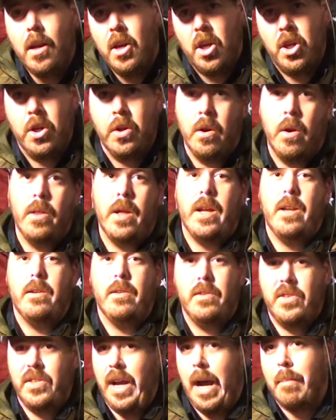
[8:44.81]
you know that,
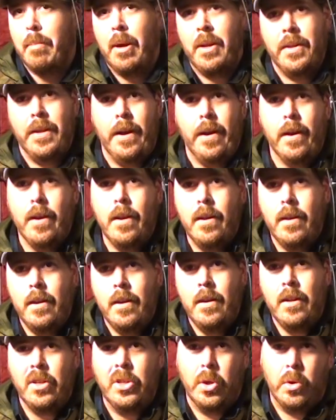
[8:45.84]
stop right there.
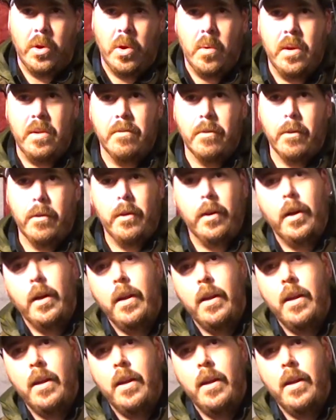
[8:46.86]
Don't go any further.